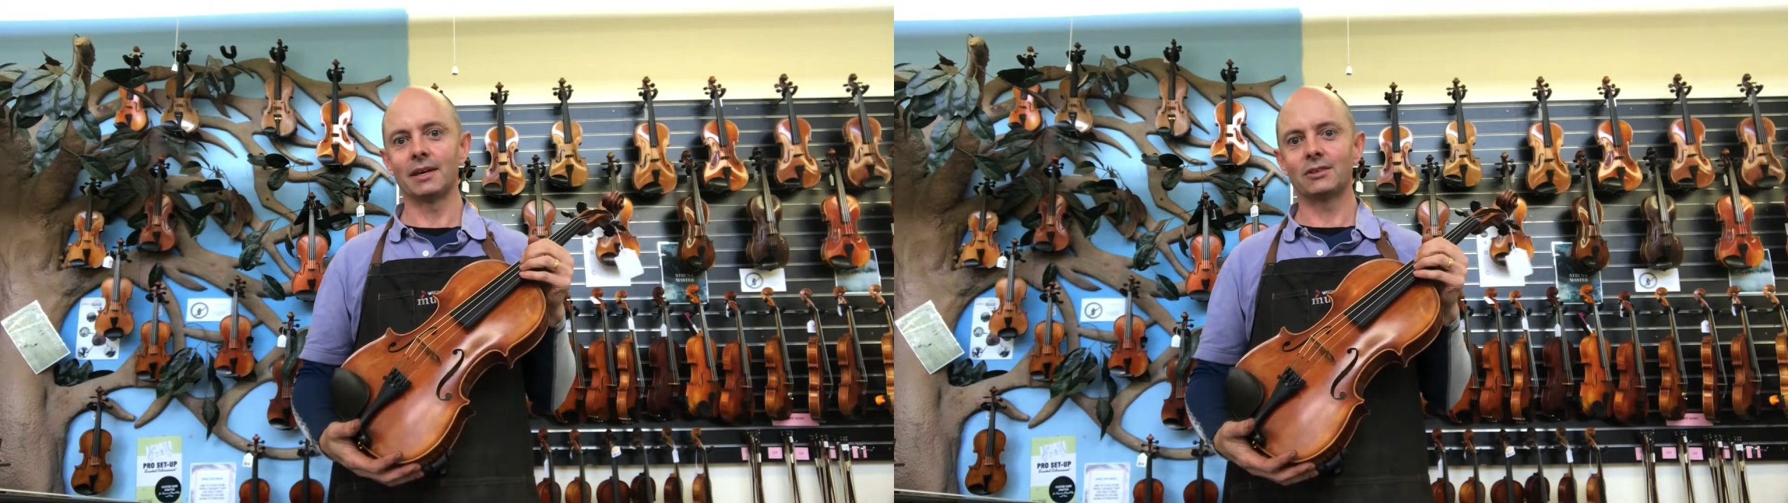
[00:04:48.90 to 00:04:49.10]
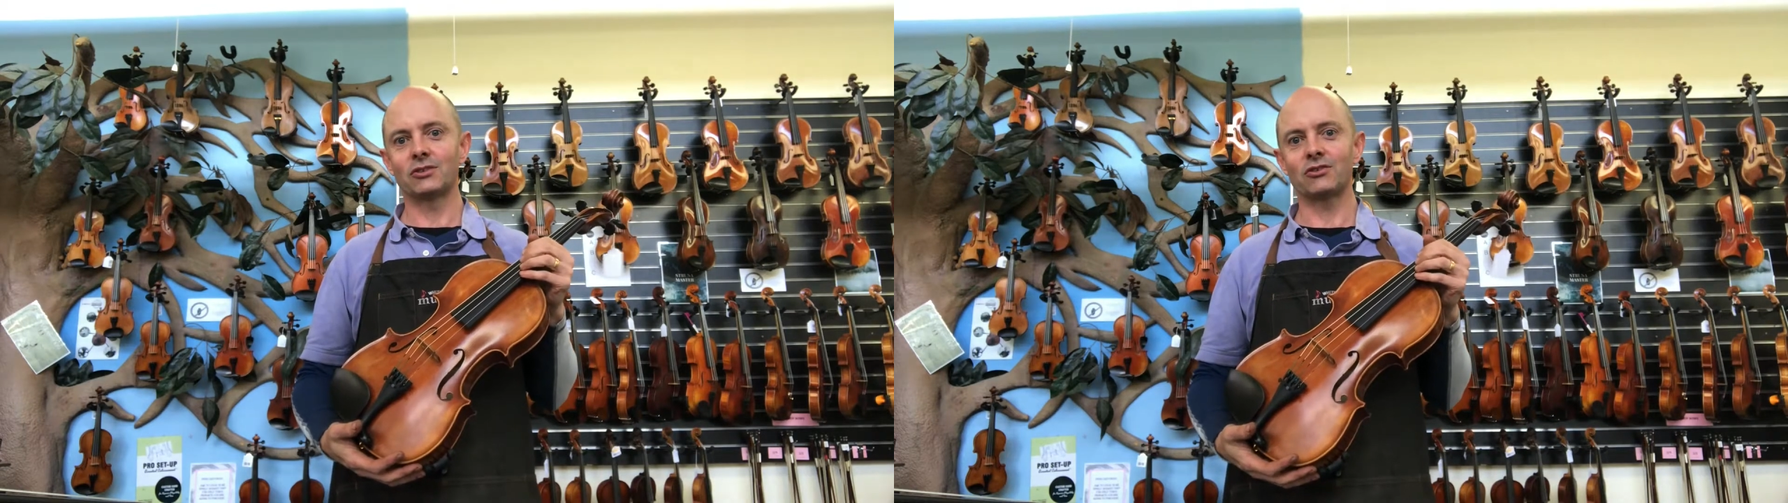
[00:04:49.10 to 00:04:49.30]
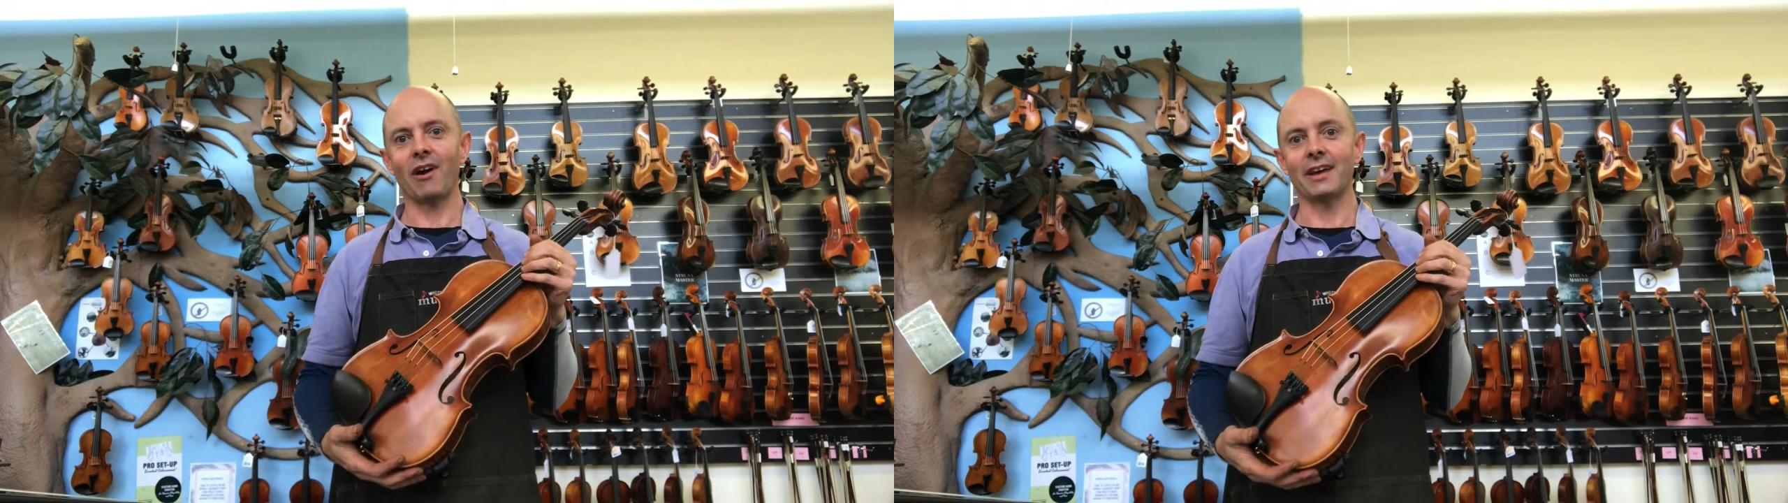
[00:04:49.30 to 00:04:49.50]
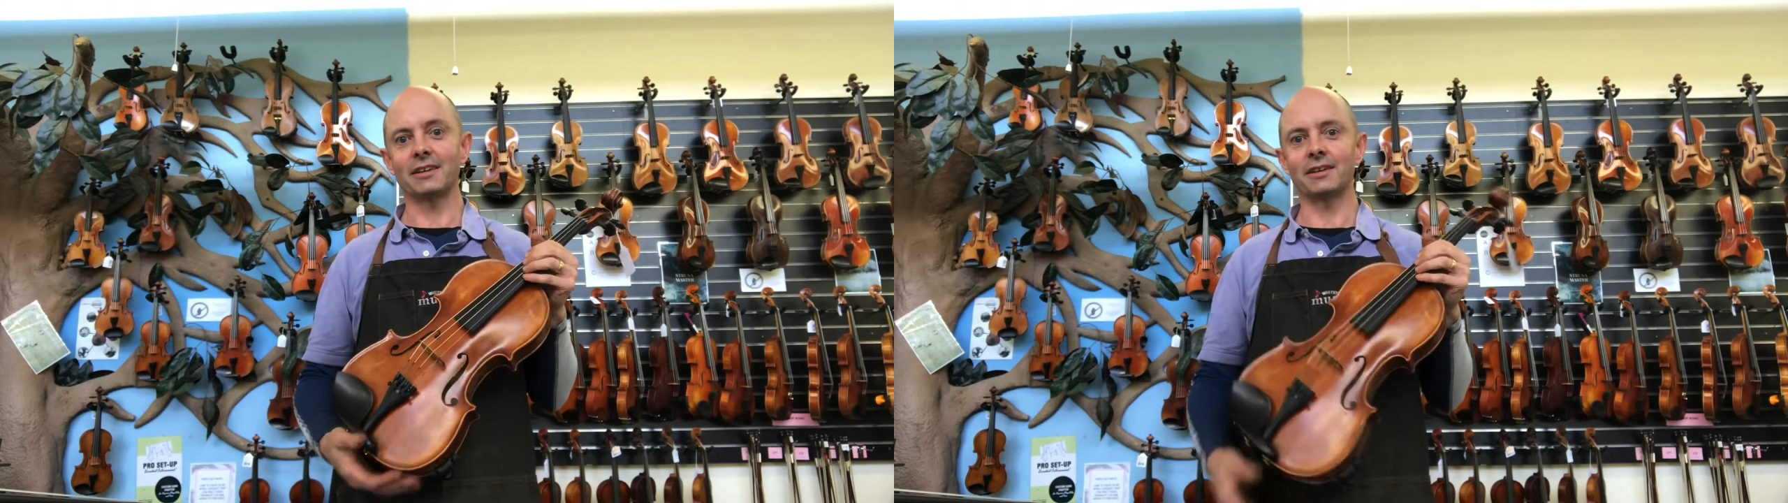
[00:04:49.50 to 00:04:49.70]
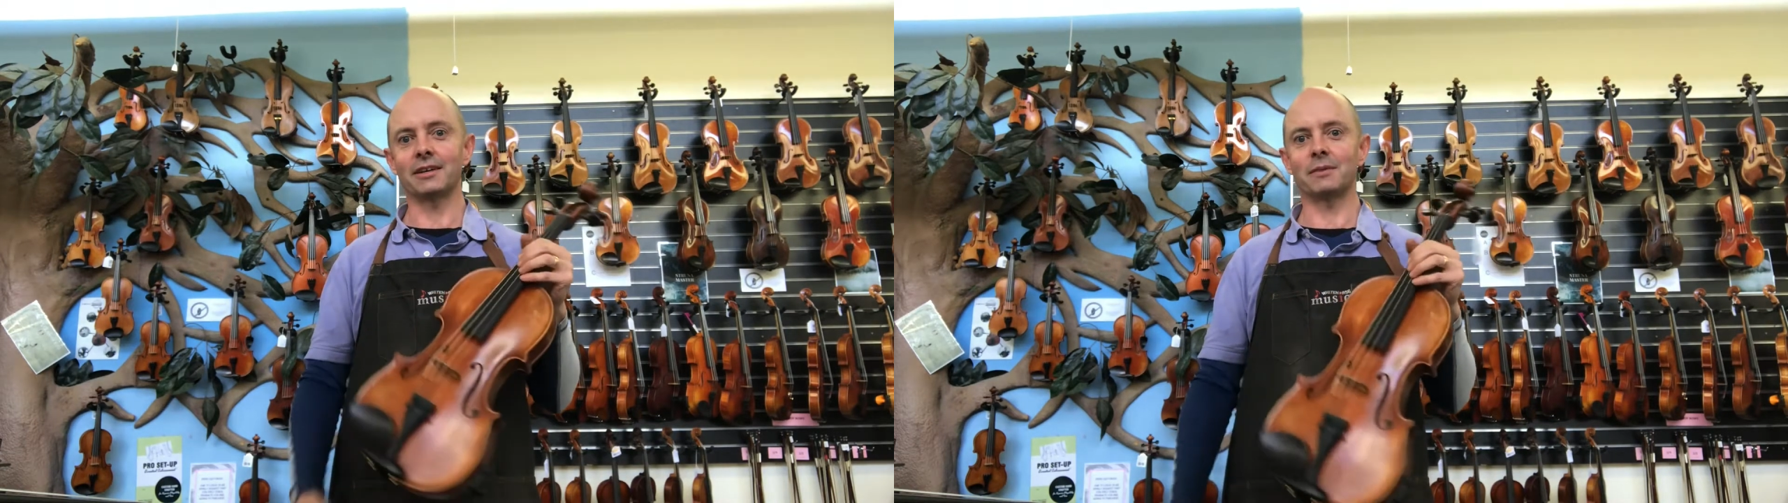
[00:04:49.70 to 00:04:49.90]
try
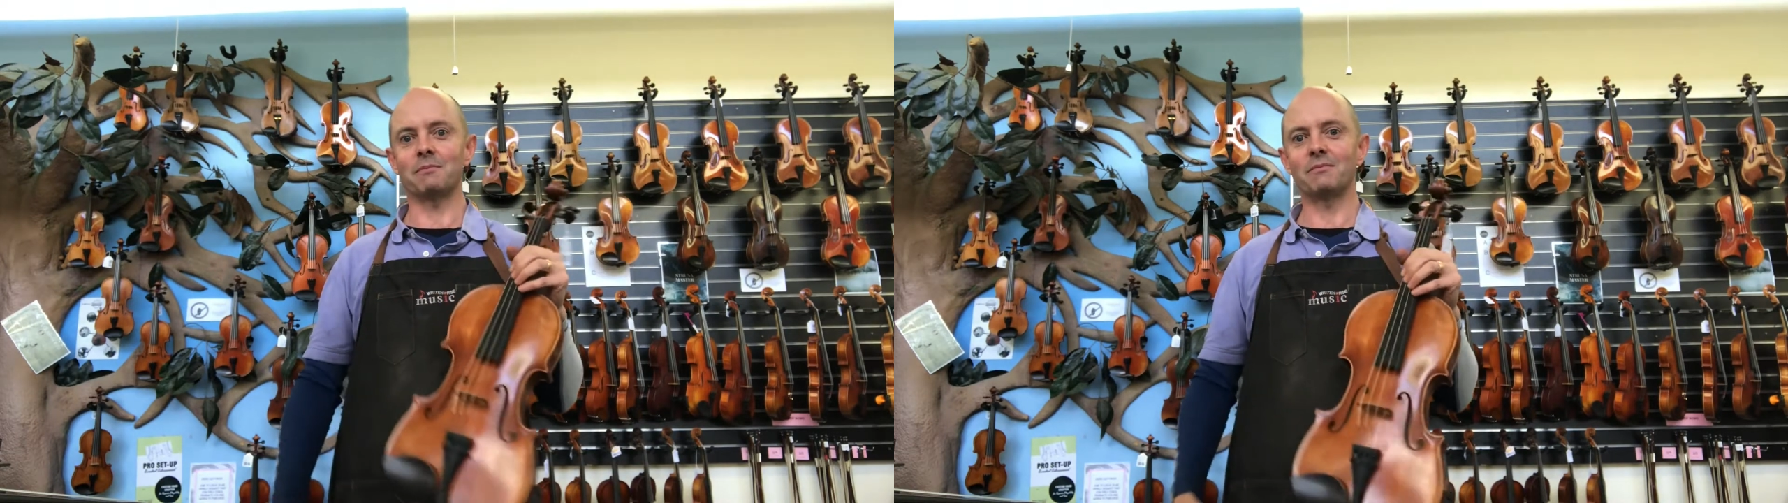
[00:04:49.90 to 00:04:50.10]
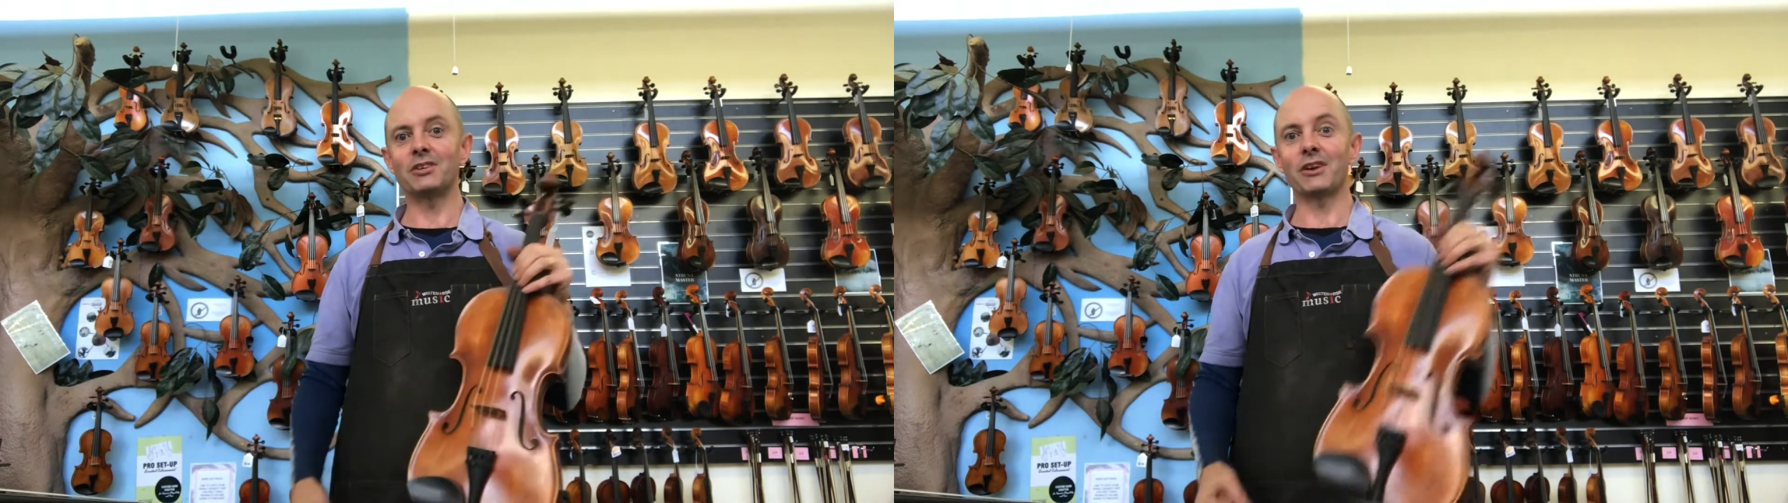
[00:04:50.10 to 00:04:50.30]
to, you know,